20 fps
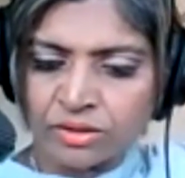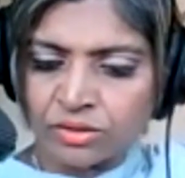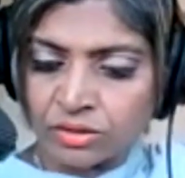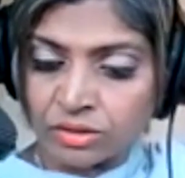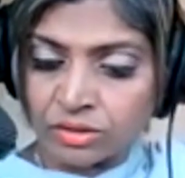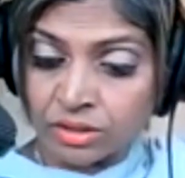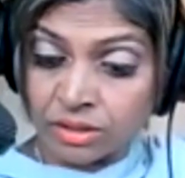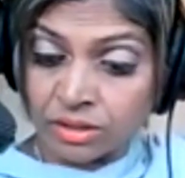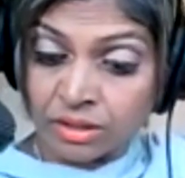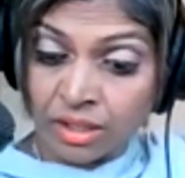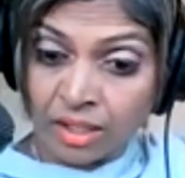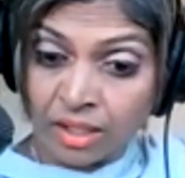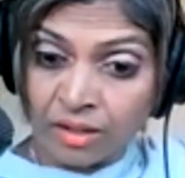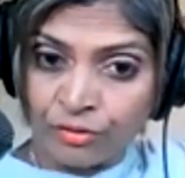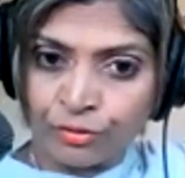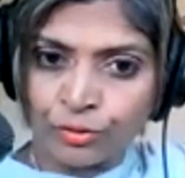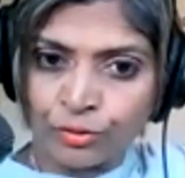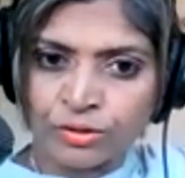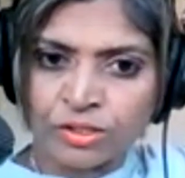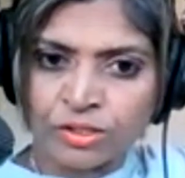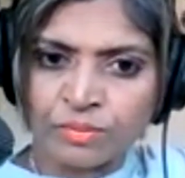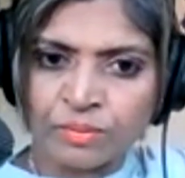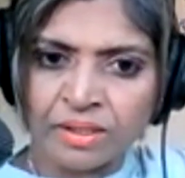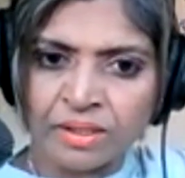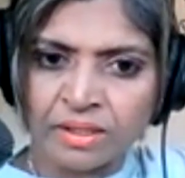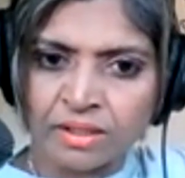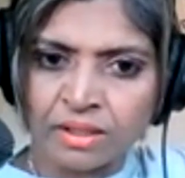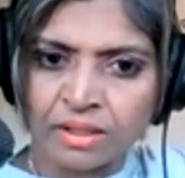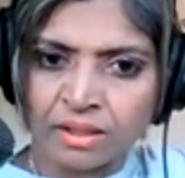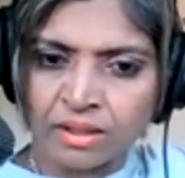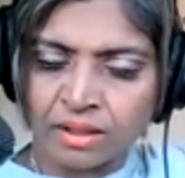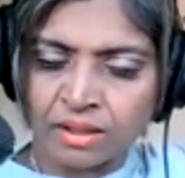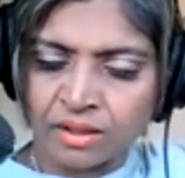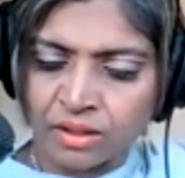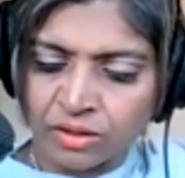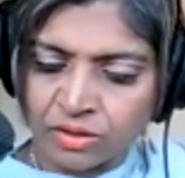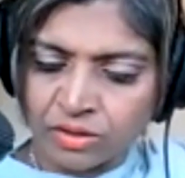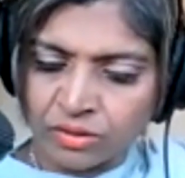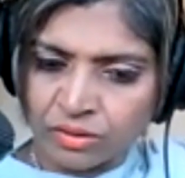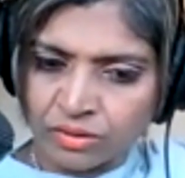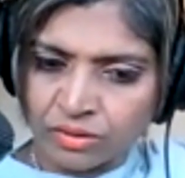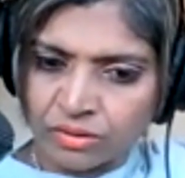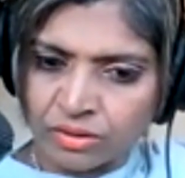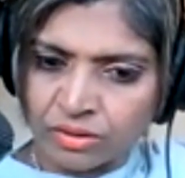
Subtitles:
not in a half full speed. Anekito,